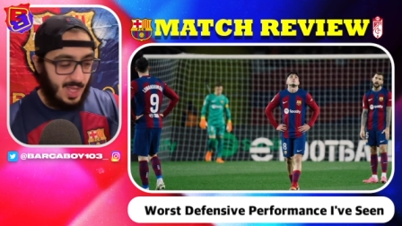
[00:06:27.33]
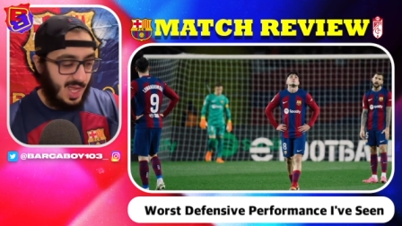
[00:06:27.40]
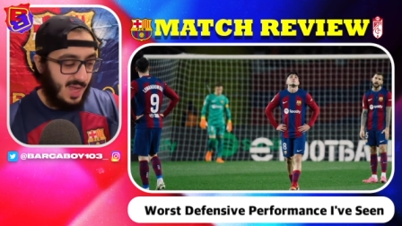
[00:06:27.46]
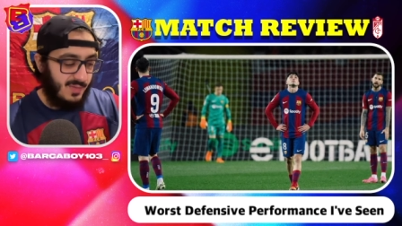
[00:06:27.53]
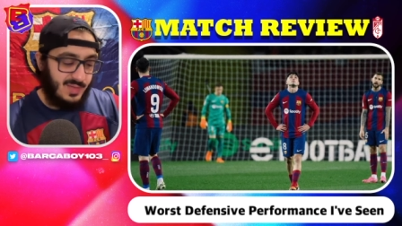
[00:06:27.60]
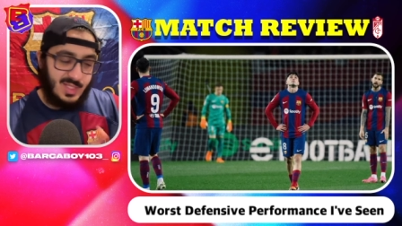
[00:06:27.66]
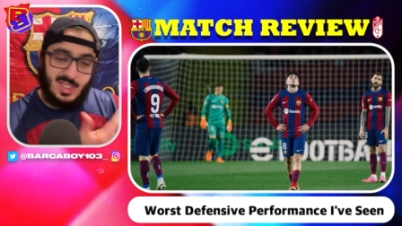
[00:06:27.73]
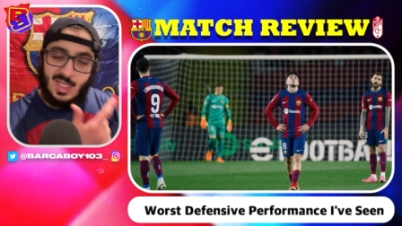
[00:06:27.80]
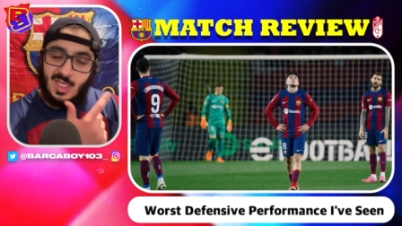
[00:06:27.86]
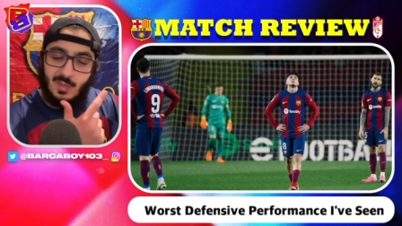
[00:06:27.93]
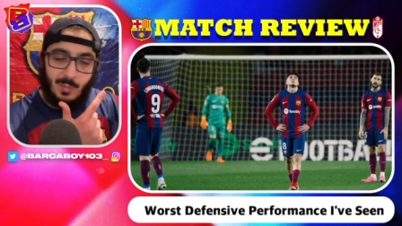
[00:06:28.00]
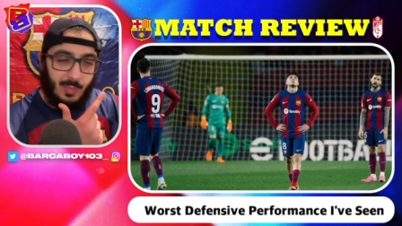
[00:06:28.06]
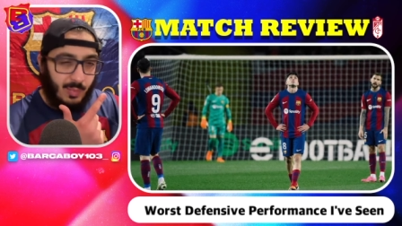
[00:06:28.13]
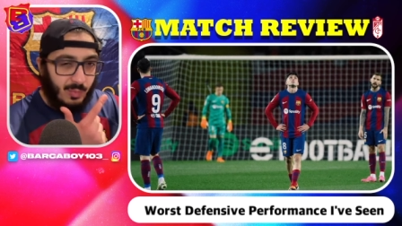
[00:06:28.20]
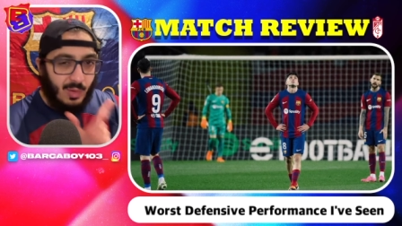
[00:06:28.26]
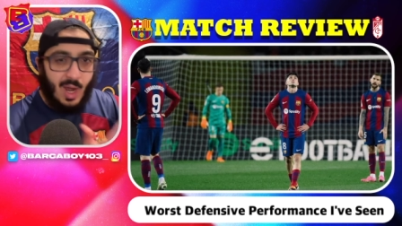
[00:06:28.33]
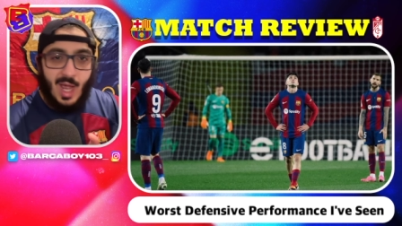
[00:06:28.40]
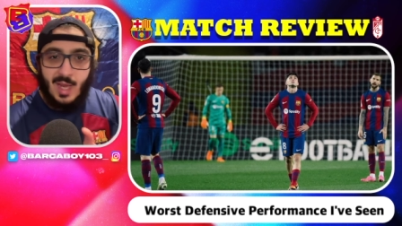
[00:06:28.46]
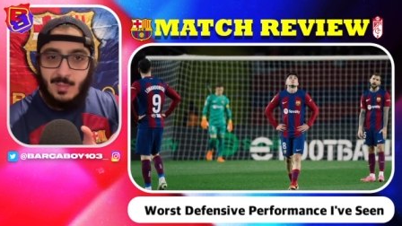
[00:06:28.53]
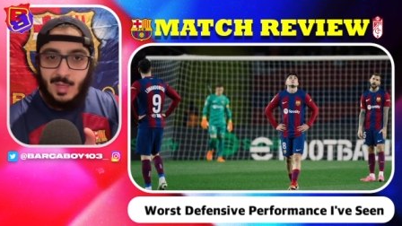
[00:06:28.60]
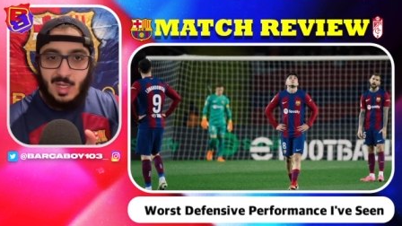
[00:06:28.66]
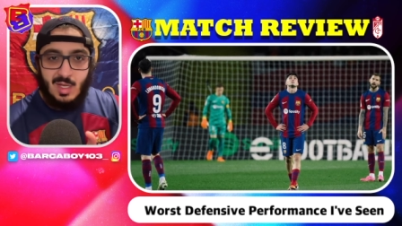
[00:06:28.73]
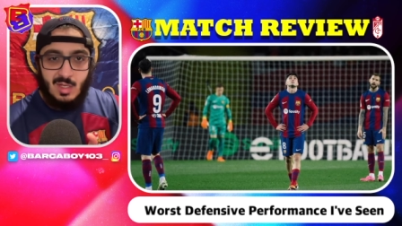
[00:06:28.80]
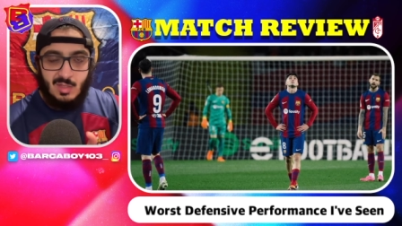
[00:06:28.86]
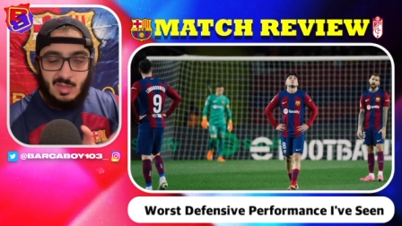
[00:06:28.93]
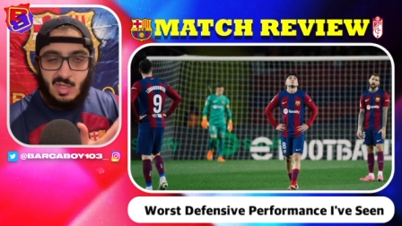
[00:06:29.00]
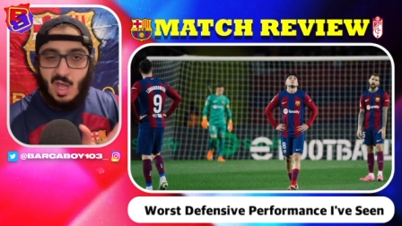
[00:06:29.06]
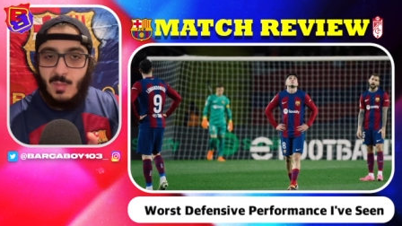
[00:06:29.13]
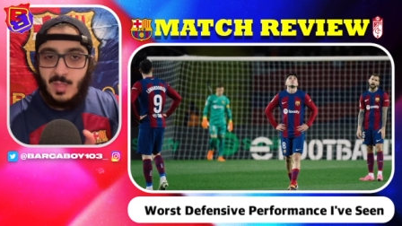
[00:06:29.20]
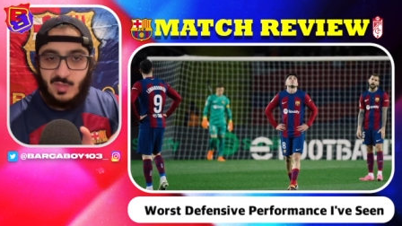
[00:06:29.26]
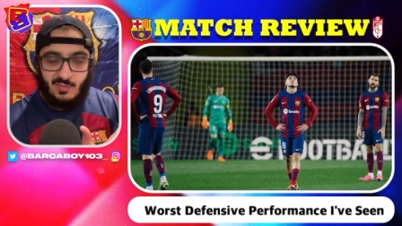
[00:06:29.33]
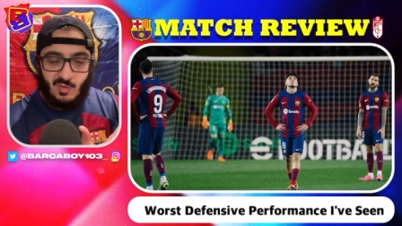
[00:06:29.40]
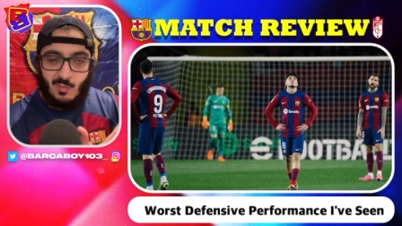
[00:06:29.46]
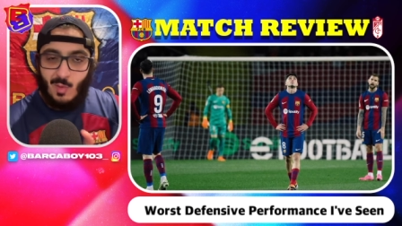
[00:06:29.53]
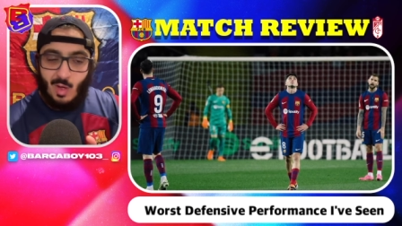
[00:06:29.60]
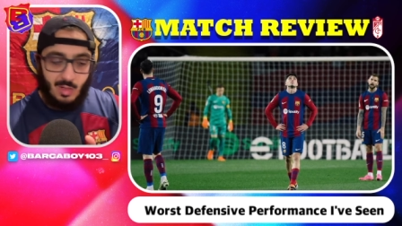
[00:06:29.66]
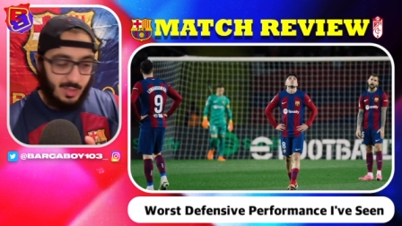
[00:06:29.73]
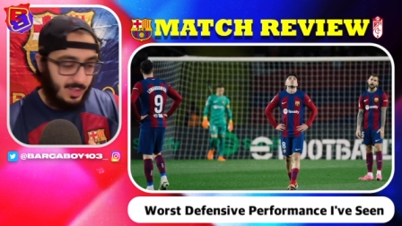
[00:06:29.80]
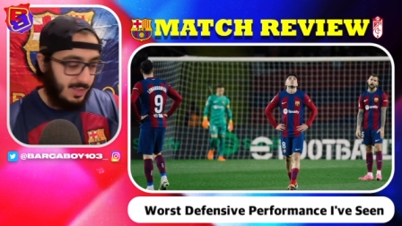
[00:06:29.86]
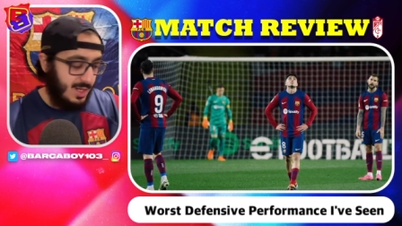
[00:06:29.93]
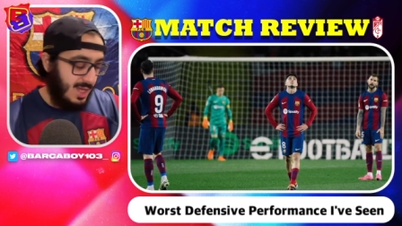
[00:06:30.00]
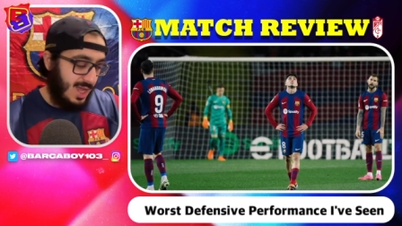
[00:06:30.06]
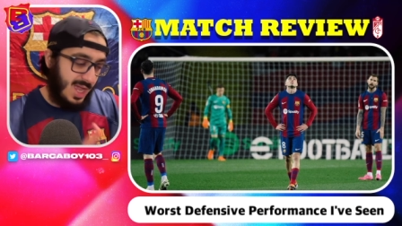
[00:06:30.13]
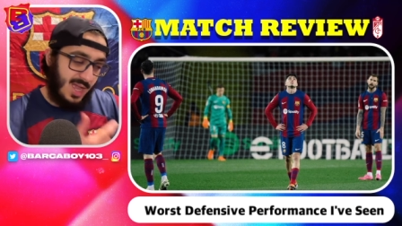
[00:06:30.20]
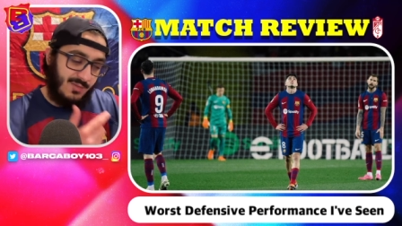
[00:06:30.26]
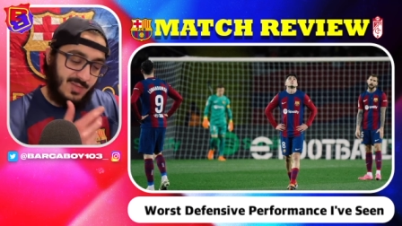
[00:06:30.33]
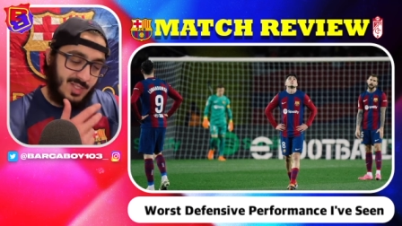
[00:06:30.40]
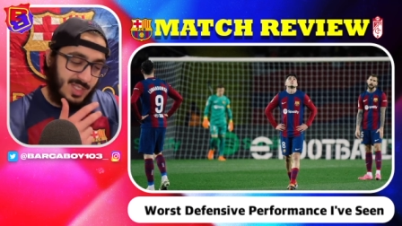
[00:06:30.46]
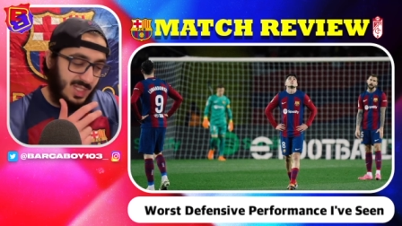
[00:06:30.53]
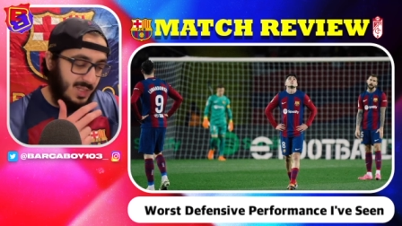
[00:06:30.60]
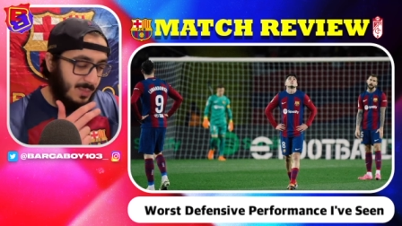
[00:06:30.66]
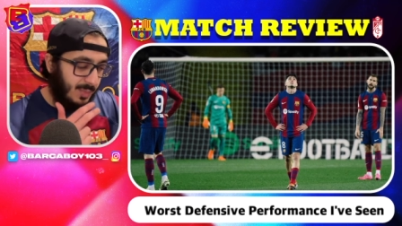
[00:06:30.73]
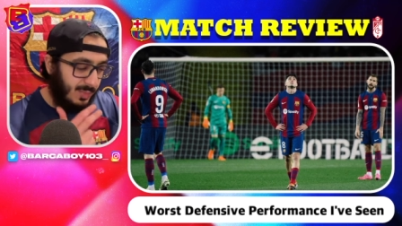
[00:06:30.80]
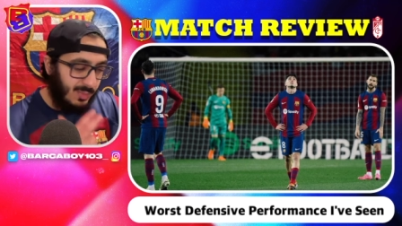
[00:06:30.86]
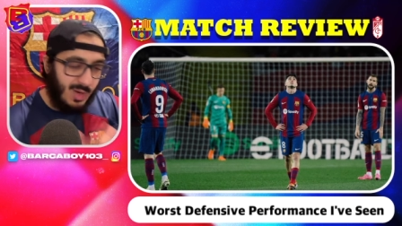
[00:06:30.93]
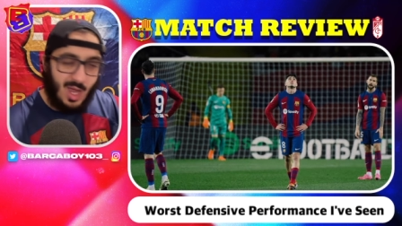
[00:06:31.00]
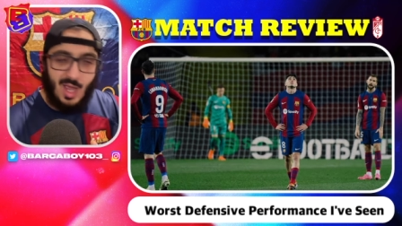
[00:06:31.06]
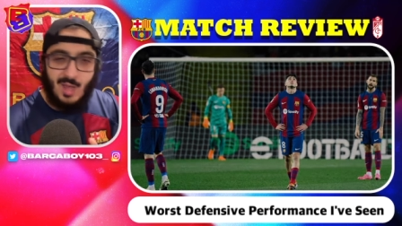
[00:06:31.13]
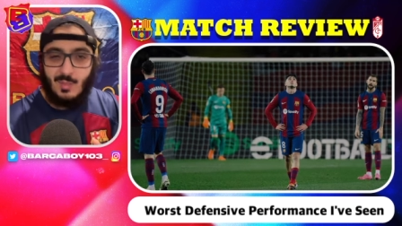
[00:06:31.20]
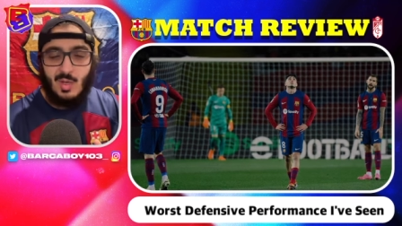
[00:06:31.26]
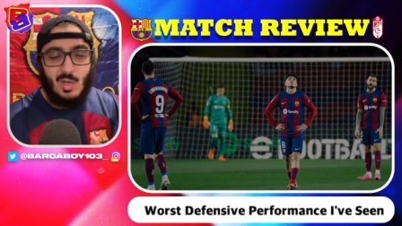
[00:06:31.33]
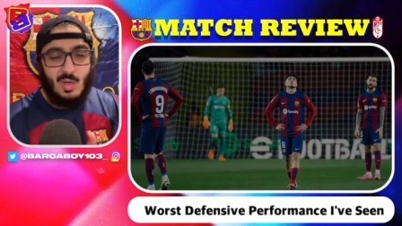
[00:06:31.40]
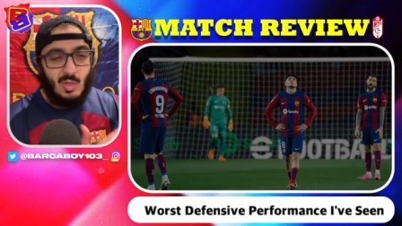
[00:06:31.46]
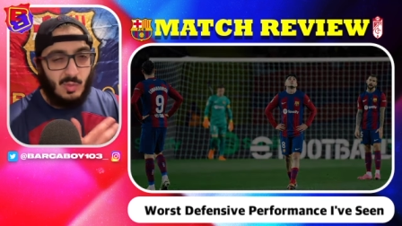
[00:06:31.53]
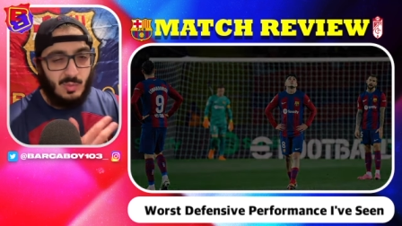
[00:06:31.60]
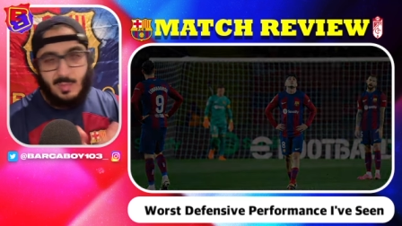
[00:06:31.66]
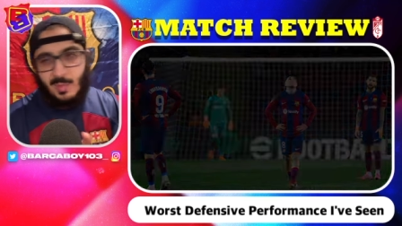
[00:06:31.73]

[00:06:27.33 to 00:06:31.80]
I've seen prime Thomas Vermaelen. I've seen prime, oh, to